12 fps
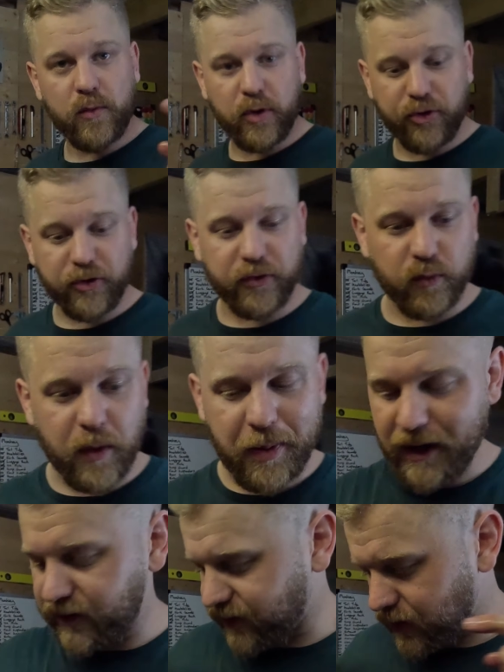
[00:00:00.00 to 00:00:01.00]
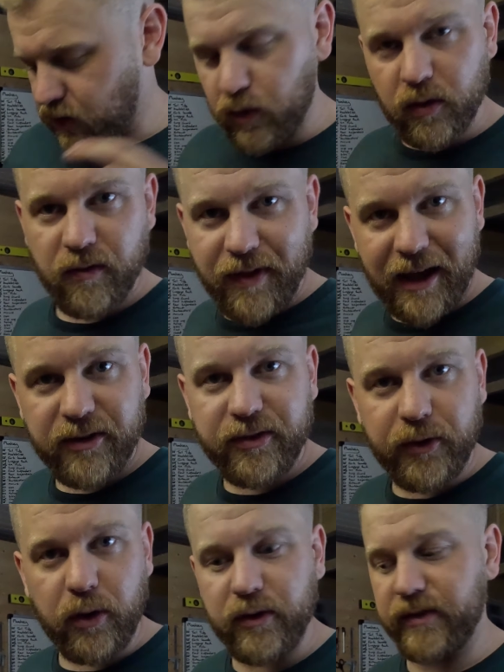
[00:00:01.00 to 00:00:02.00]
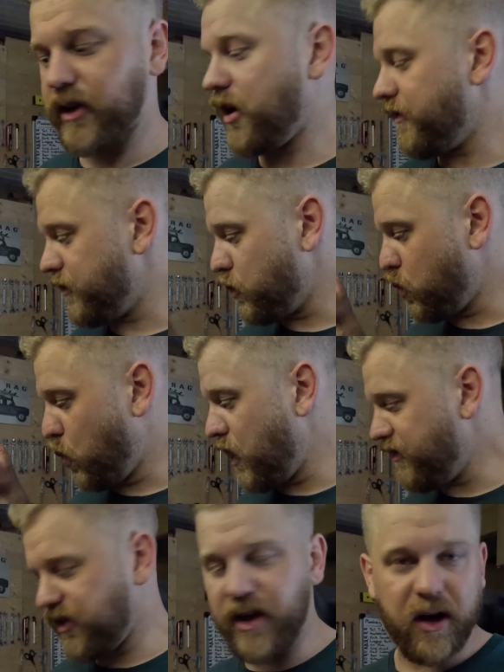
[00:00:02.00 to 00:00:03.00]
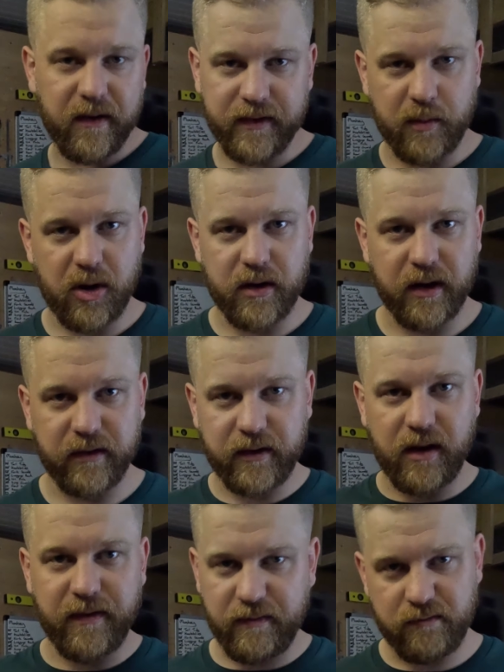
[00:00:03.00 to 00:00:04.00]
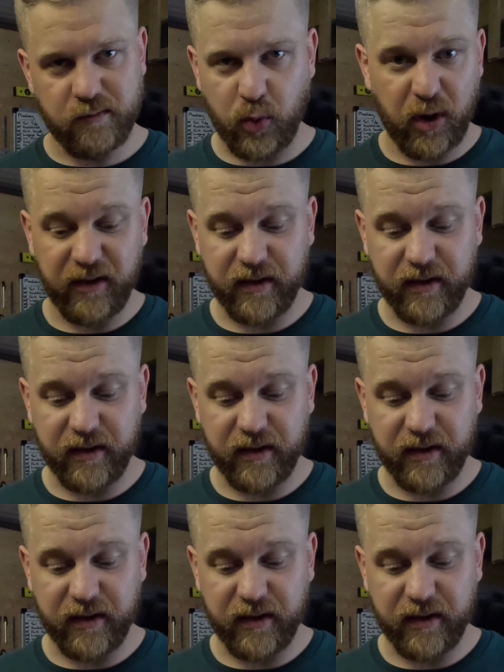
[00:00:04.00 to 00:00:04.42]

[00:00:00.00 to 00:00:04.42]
we're just replacing all of that stock stuff with the aftermarket stuff. Pretty